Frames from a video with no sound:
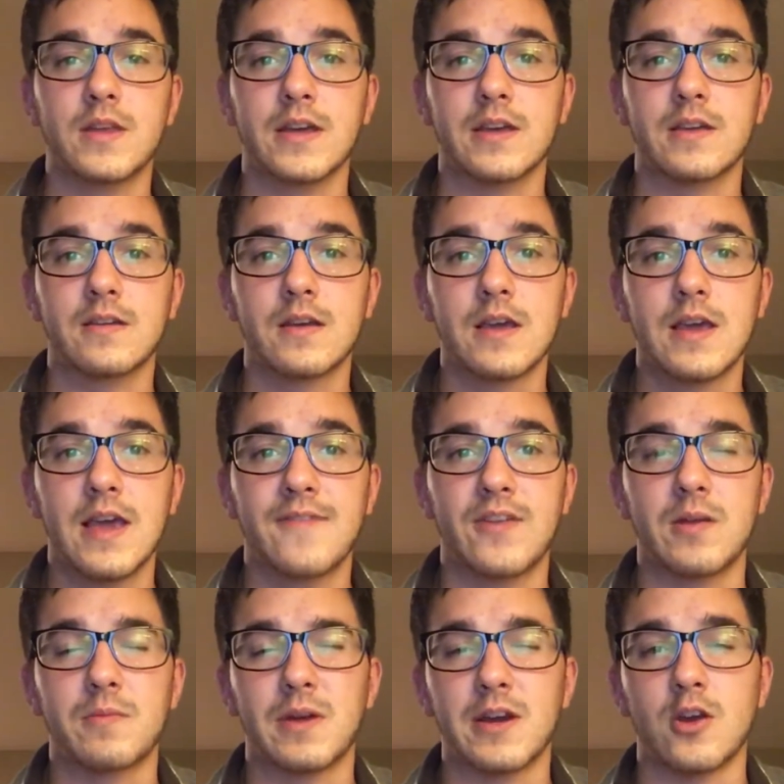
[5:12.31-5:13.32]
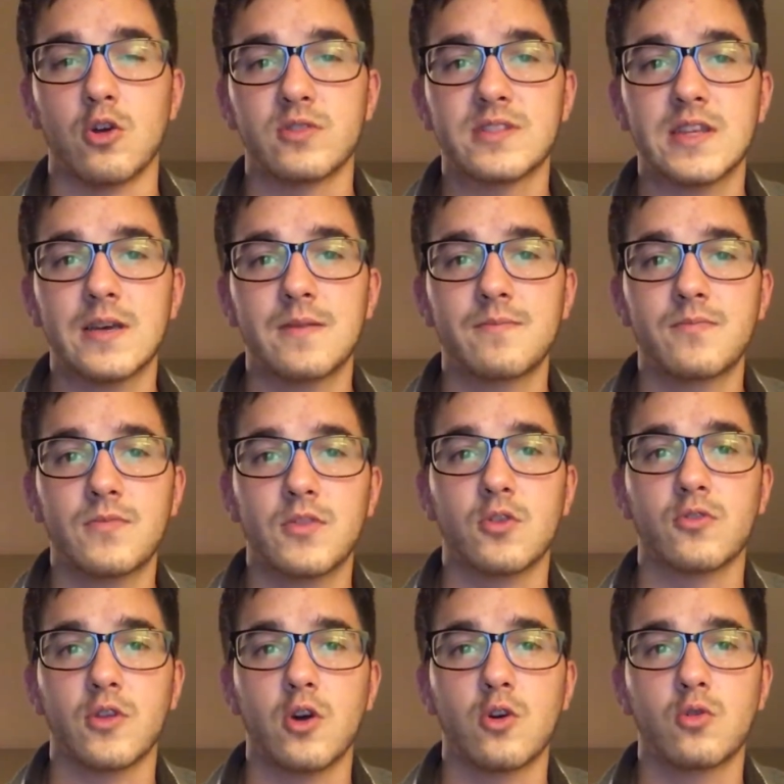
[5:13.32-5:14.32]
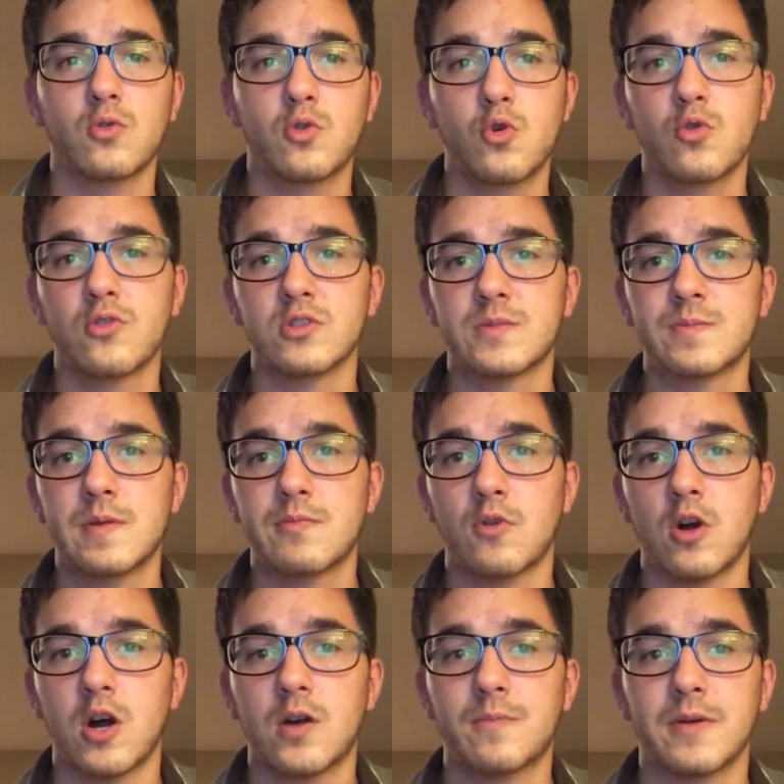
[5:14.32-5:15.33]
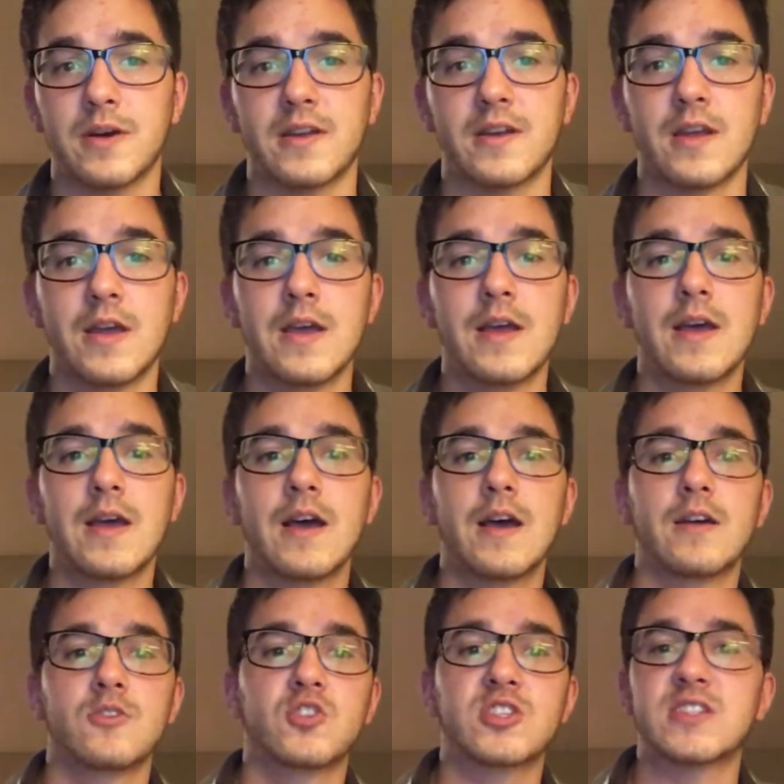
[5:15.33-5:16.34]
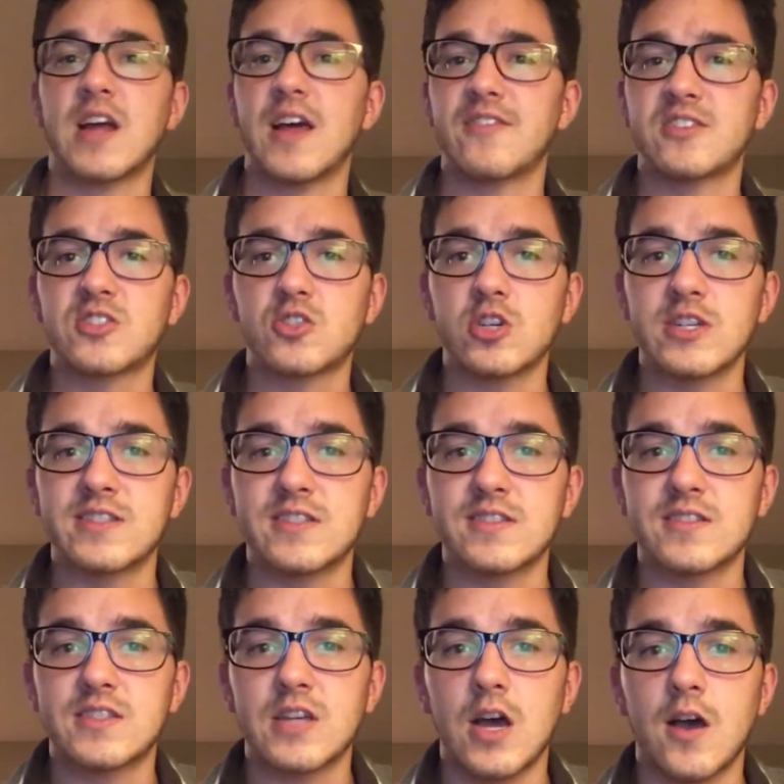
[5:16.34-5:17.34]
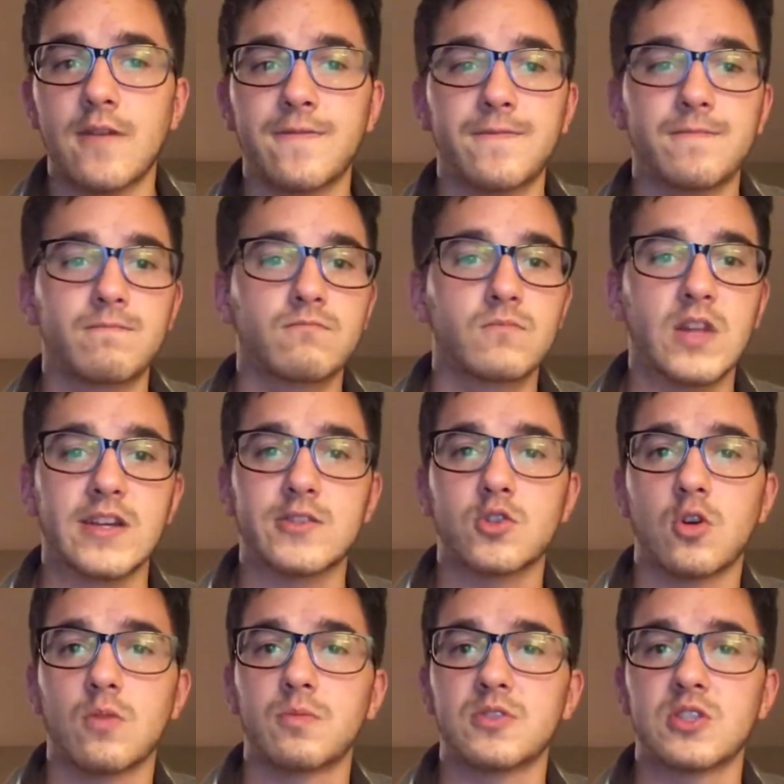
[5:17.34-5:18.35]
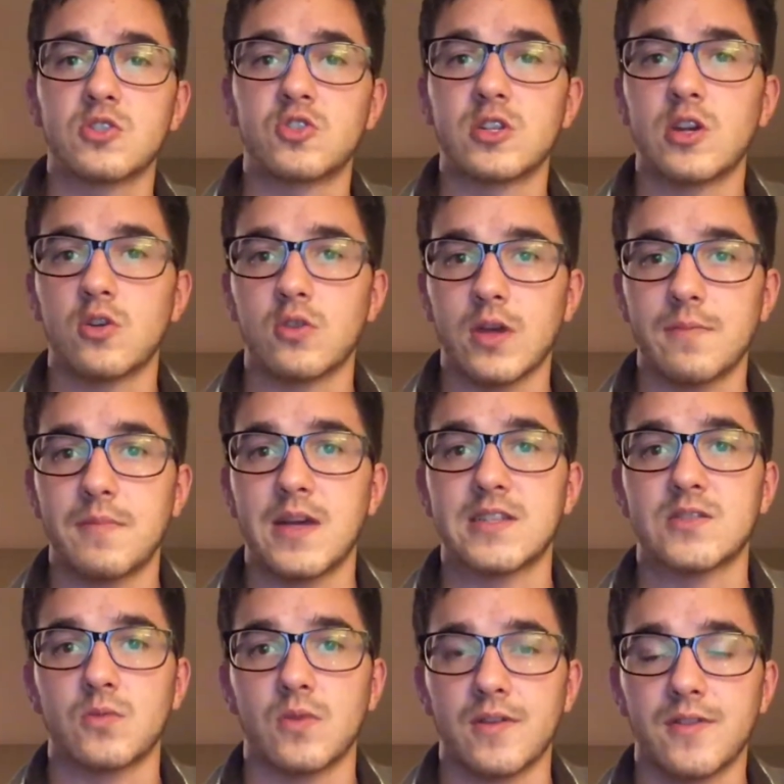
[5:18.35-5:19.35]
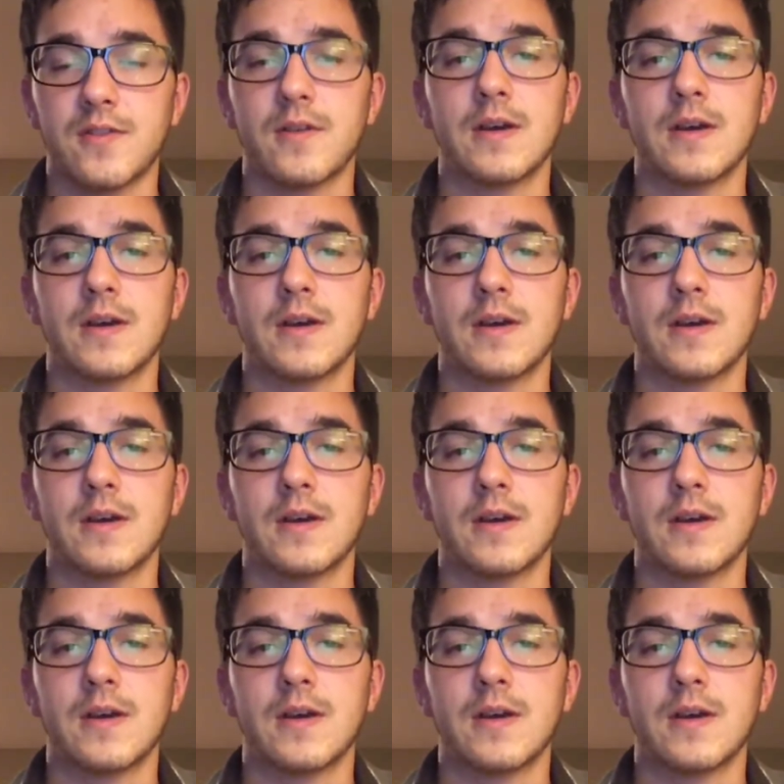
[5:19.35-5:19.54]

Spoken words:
Like, if anybody knows them, they'll know who those people are. But just on the streets and stuff, Lance Corporals usually don't get messed with.